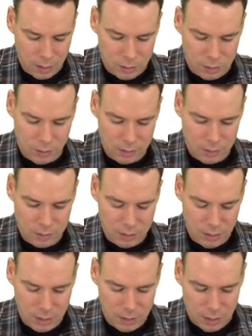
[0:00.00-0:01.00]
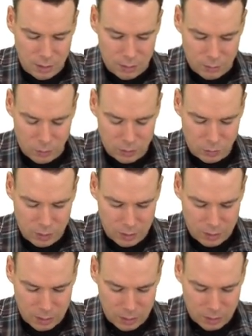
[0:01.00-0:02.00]
So this is what's written
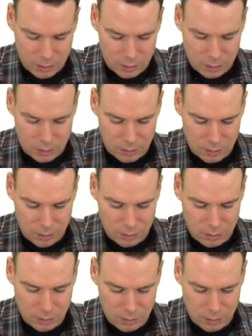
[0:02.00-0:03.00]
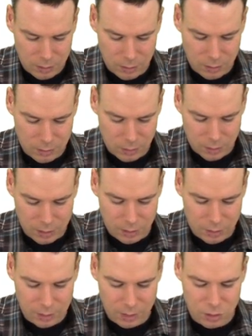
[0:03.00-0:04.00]
here in our
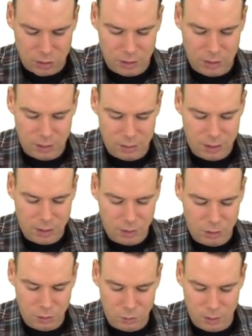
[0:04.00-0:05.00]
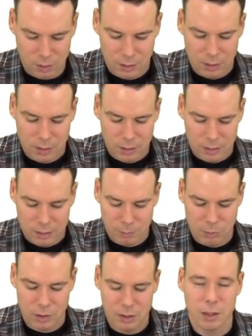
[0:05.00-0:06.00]
calculation is how you would
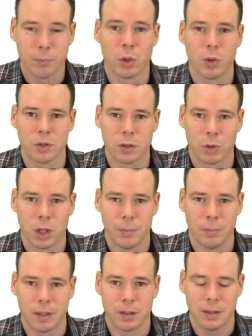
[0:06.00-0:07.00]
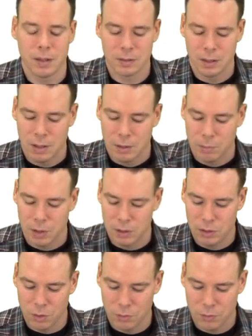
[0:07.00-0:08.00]
typically approach a problem like this, but
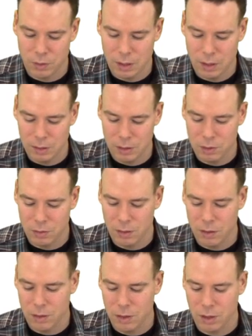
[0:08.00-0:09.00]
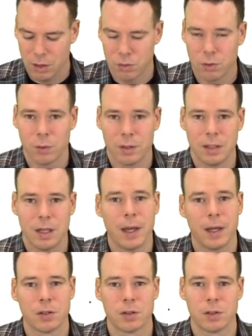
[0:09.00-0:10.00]
don't forget that you can think through what the
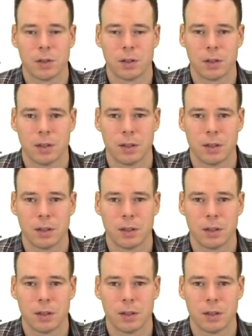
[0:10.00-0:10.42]
answer